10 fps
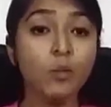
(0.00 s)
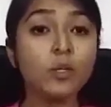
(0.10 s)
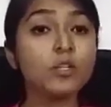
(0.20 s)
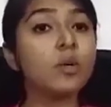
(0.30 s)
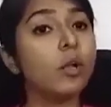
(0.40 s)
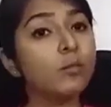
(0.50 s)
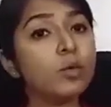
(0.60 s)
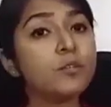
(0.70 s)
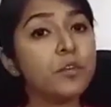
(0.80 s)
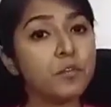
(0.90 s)
which is
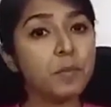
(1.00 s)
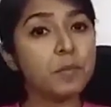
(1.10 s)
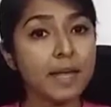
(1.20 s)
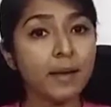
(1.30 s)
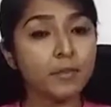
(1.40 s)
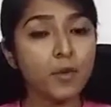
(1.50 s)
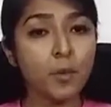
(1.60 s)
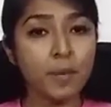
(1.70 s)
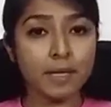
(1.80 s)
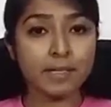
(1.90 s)
almost 50% of
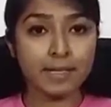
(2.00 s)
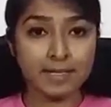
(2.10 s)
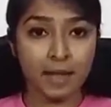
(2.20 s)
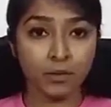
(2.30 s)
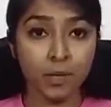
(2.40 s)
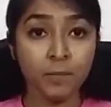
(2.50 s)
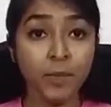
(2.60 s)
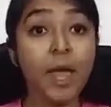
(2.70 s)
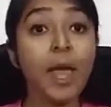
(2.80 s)
your basic salary.